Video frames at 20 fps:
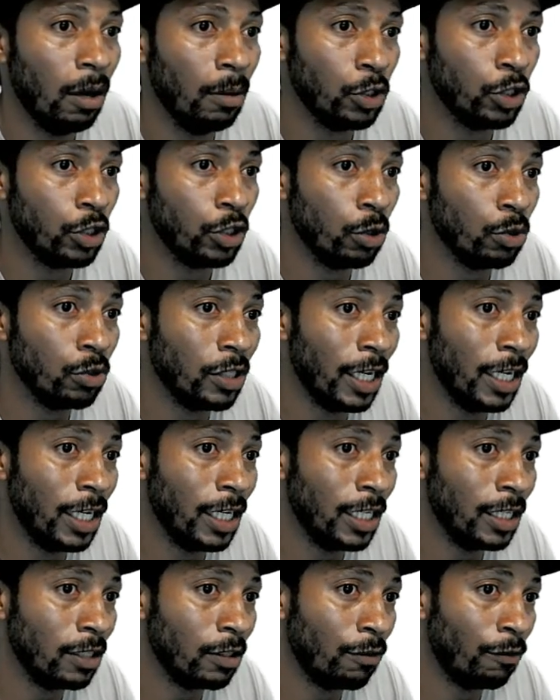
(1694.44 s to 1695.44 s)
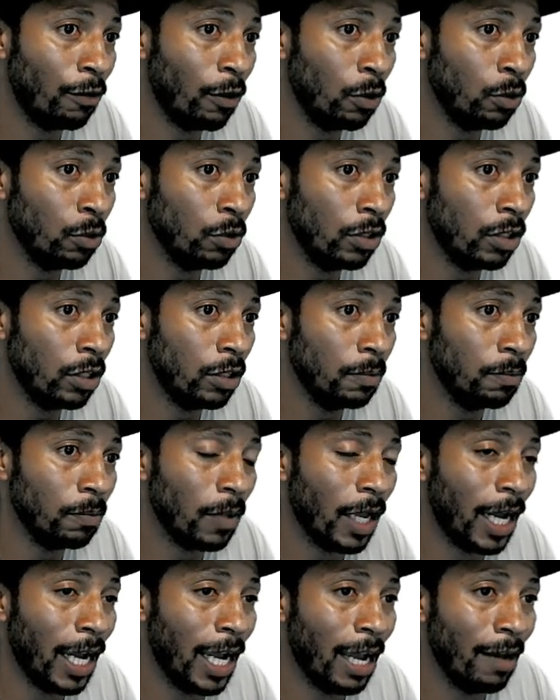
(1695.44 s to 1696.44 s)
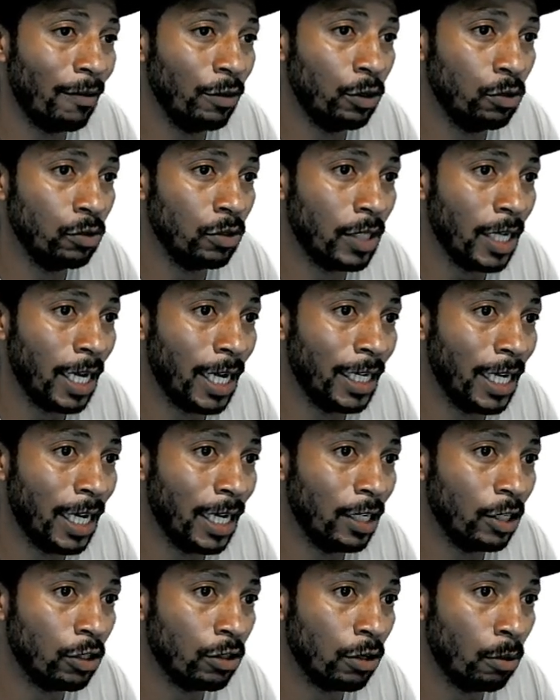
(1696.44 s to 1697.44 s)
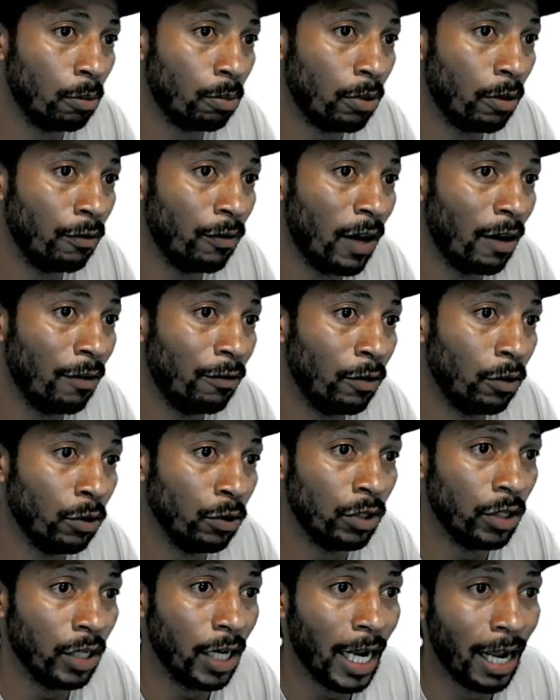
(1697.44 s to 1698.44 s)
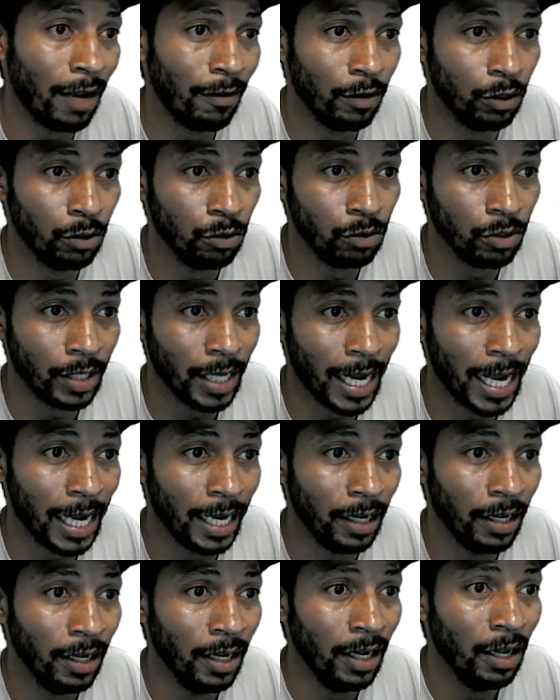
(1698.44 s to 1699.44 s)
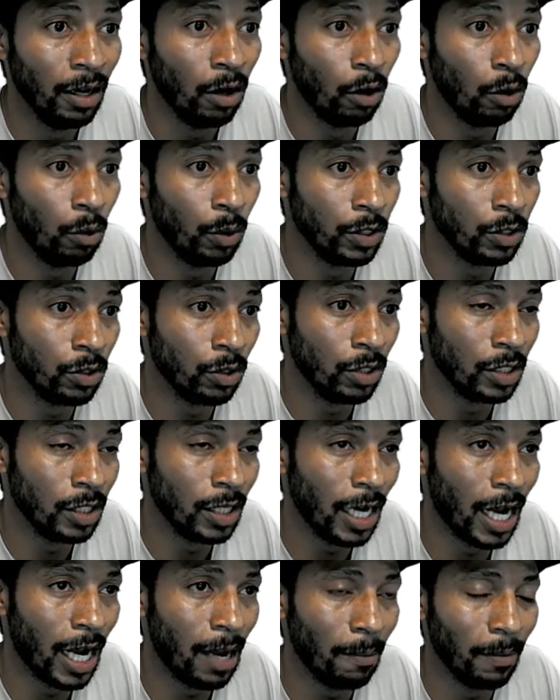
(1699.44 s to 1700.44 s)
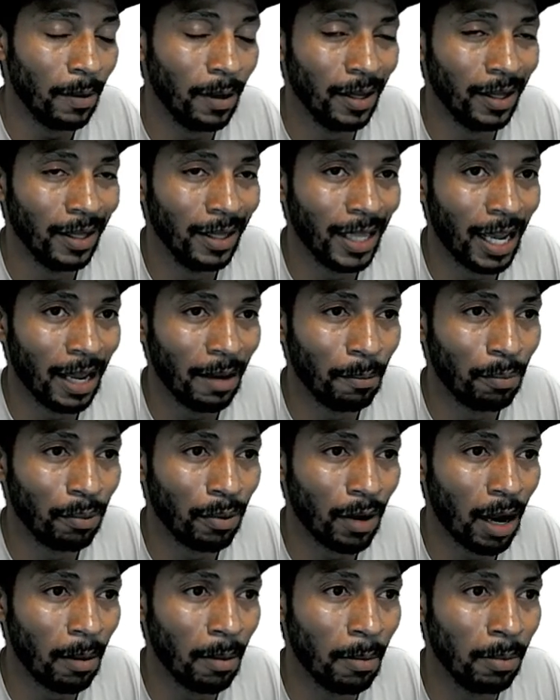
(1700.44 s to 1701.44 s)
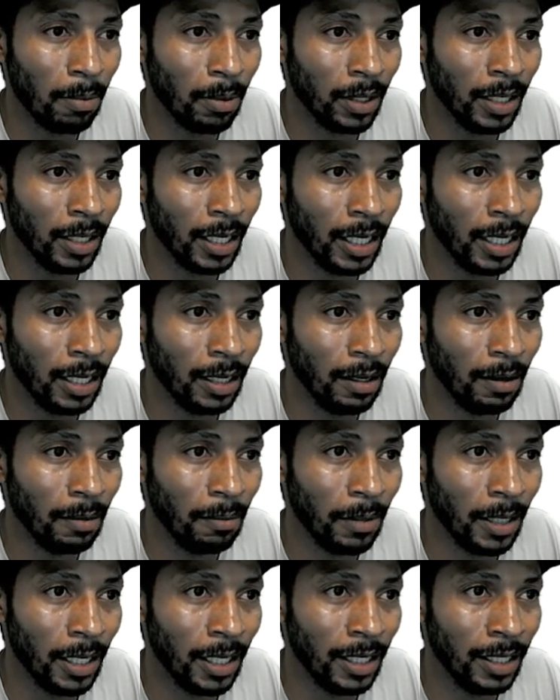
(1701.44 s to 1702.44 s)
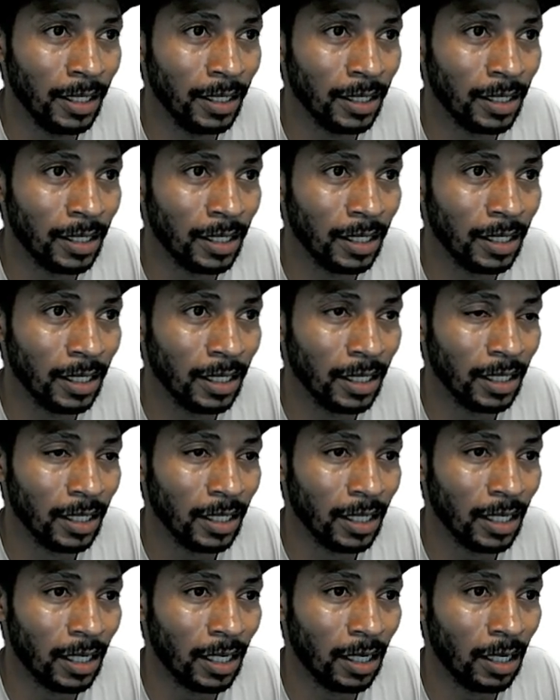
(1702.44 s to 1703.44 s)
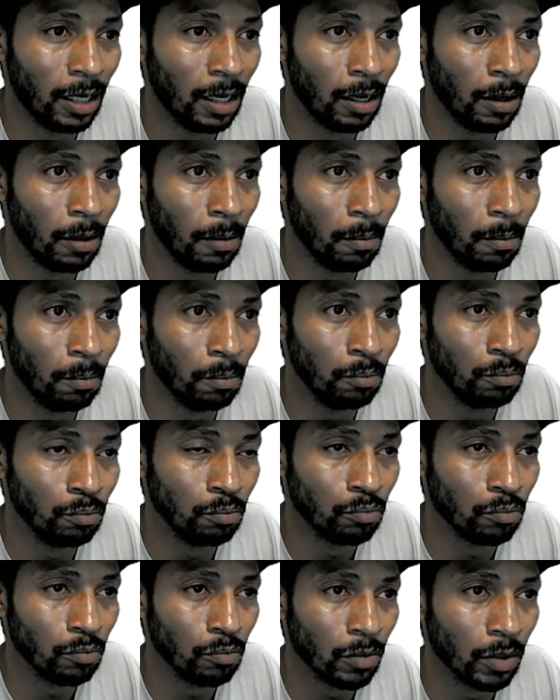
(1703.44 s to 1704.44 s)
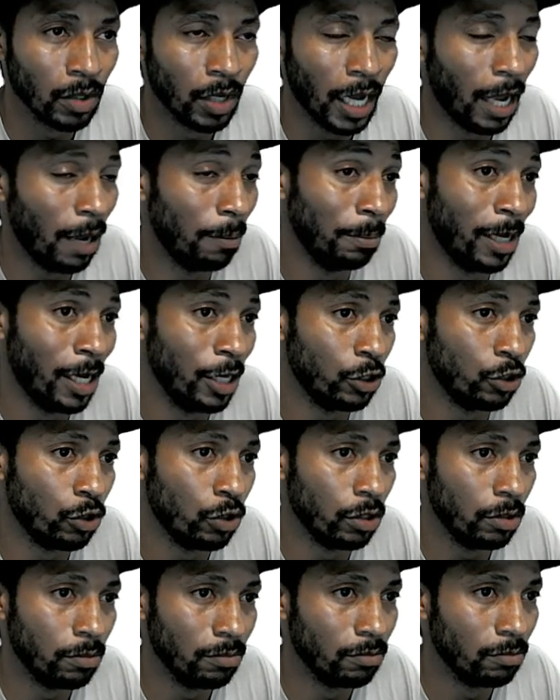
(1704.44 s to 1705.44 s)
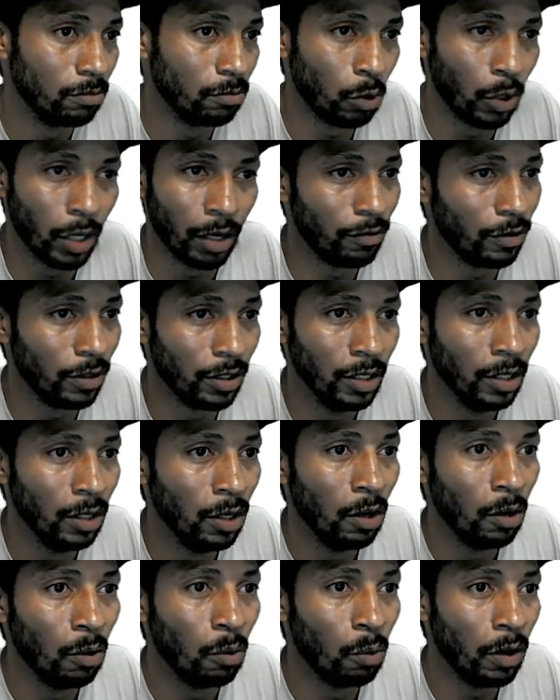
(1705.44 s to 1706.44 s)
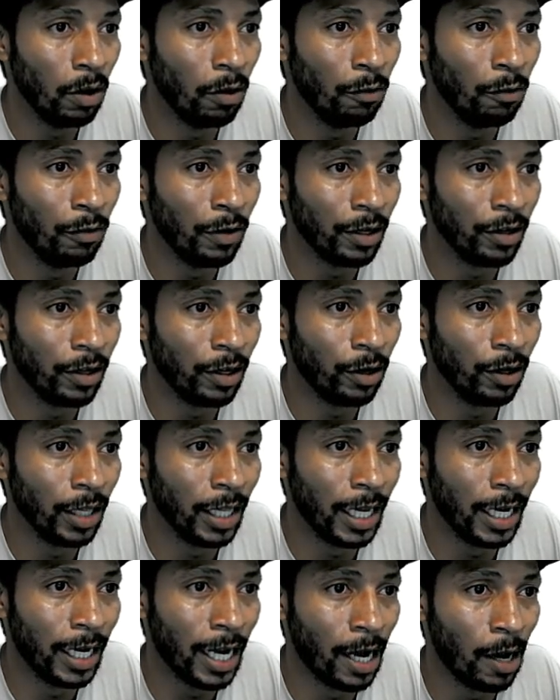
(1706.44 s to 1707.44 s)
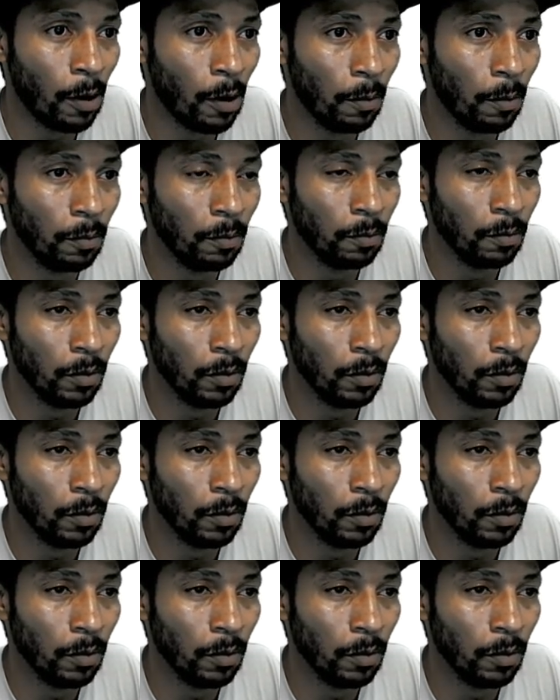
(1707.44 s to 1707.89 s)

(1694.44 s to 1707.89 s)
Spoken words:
Show settings folder, I haven't used that yet. Show profile folder, I haven't used that. Always on top, that probably means I'm not sure, whatever. We'll figure all that out,